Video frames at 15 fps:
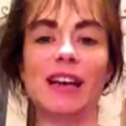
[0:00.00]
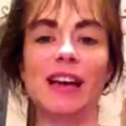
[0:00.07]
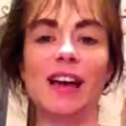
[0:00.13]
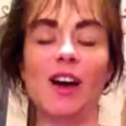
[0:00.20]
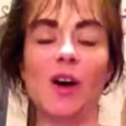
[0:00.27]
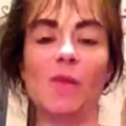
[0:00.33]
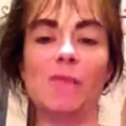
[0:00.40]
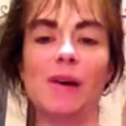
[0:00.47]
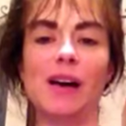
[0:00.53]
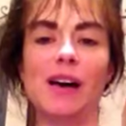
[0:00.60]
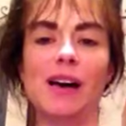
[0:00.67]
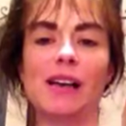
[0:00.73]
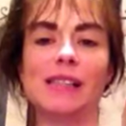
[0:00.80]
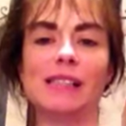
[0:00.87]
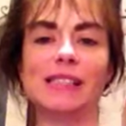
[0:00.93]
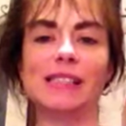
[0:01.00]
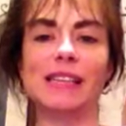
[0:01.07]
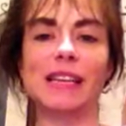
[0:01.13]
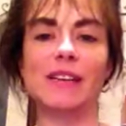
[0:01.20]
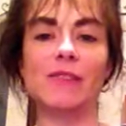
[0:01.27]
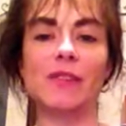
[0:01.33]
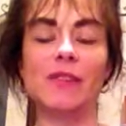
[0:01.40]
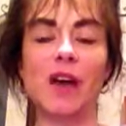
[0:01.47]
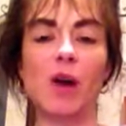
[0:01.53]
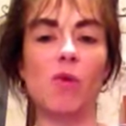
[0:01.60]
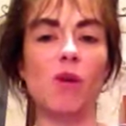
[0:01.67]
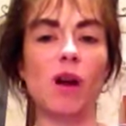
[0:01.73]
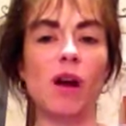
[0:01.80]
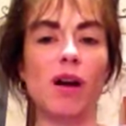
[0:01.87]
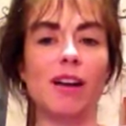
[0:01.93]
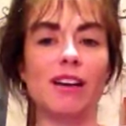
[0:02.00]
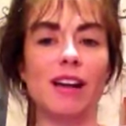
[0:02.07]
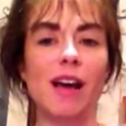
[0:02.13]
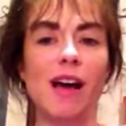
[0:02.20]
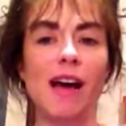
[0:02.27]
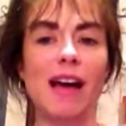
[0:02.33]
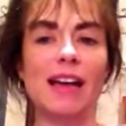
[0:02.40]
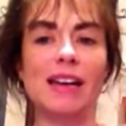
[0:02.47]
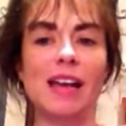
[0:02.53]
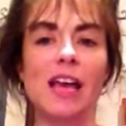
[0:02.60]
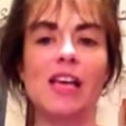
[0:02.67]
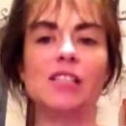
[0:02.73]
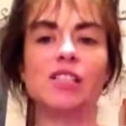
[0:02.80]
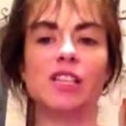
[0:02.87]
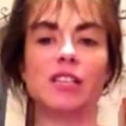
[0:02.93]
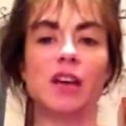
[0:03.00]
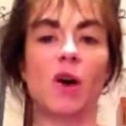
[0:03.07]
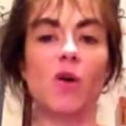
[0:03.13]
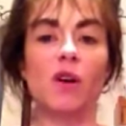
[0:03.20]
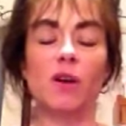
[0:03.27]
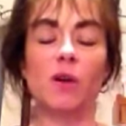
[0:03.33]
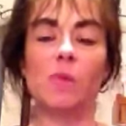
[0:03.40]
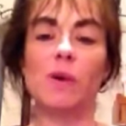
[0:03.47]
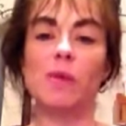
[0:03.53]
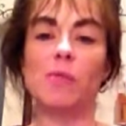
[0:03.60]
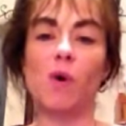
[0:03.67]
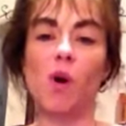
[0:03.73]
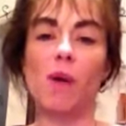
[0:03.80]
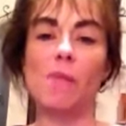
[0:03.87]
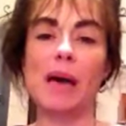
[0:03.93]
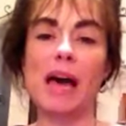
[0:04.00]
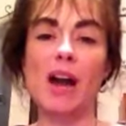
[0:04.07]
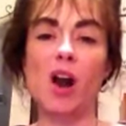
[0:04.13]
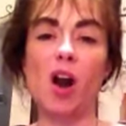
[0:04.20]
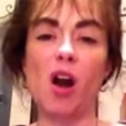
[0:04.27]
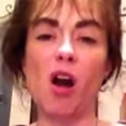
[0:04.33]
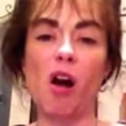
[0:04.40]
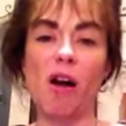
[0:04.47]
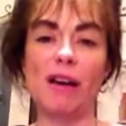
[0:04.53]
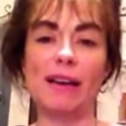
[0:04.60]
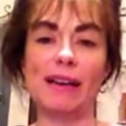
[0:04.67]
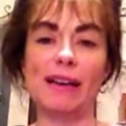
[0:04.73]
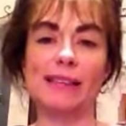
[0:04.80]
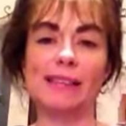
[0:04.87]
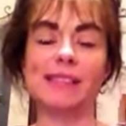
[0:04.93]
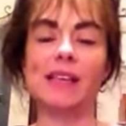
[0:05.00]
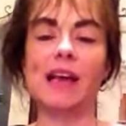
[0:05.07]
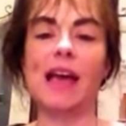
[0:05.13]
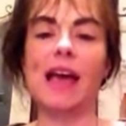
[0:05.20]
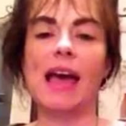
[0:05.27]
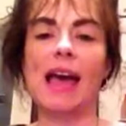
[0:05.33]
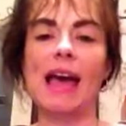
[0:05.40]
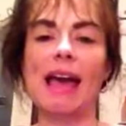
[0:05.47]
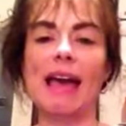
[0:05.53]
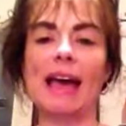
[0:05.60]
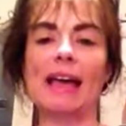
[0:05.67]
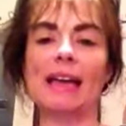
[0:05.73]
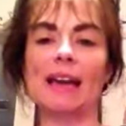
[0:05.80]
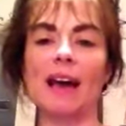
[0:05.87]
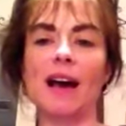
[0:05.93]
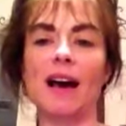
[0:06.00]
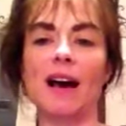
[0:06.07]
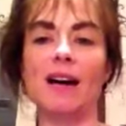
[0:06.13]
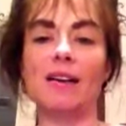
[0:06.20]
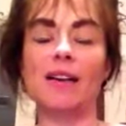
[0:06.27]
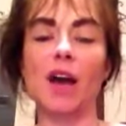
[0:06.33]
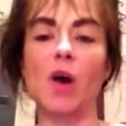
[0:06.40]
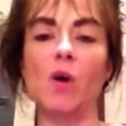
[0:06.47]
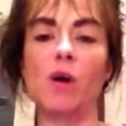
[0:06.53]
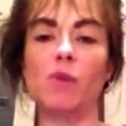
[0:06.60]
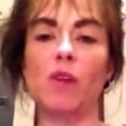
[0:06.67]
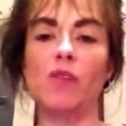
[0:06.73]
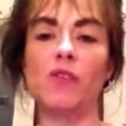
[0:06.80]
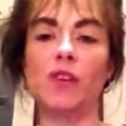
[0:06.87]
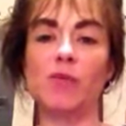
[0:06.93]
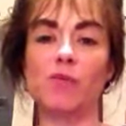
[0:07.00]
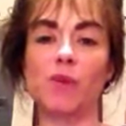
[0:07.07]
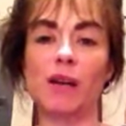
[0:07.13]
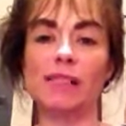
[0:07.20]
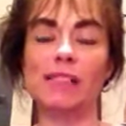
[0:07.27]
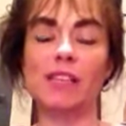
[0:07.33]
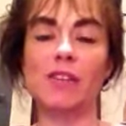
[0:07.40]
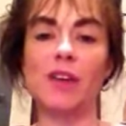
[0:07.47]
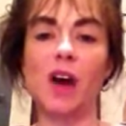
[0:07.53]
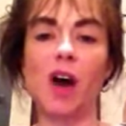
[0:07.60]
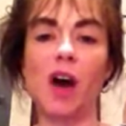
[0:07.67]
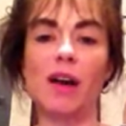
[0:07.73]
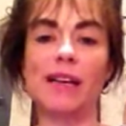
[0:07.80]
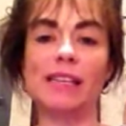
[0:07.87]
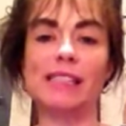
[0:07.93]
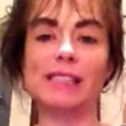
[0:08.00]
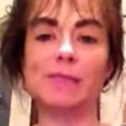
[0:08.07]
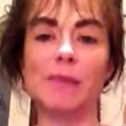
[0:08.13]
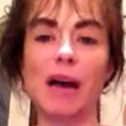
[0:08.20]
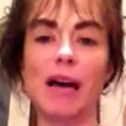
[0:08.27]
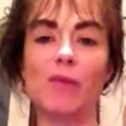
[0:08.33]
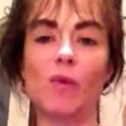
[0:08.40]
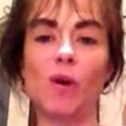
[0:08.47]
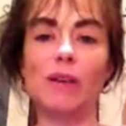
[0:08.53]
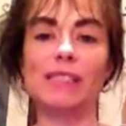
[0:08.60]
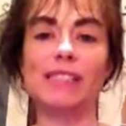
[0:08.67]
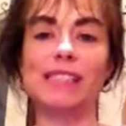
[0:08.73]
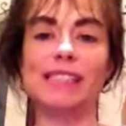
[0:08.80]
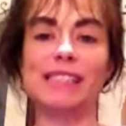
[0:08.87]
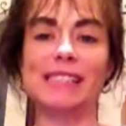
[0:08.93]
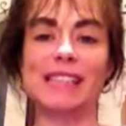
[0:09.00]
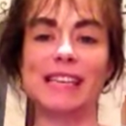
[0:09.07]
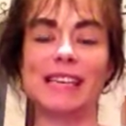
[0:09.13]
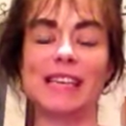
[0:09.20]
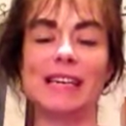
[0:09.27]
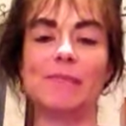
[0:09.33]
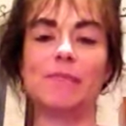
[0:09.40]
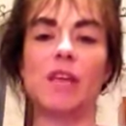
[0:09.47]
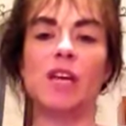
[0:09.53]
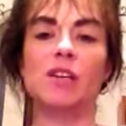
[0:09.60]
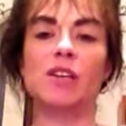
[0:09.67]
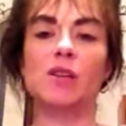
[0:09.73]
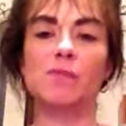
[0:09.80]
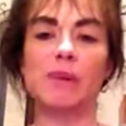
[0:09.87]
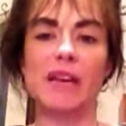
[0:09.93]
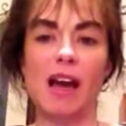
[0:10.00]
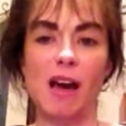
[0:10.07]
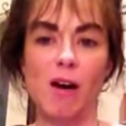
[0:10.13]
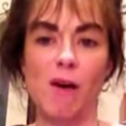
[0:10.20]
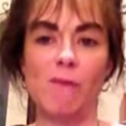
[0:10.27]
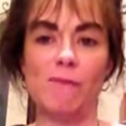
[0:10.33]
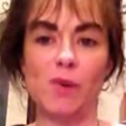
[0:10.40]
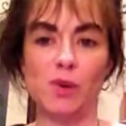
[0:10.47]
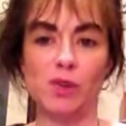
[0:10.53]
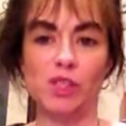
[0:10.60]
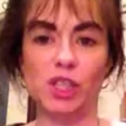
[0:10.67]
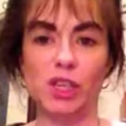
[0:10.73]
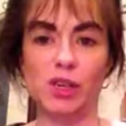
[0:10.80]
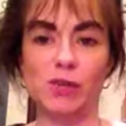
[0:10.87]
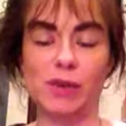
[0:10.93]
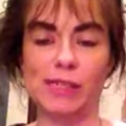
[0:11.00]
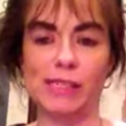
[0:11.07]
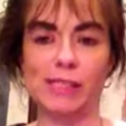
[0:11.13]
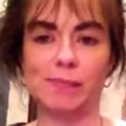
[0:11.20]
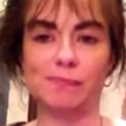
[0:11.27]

help us, even though we're online, to know a little bit more about our audience. And knowing what the rest of the audience might want to see could be helpful to us.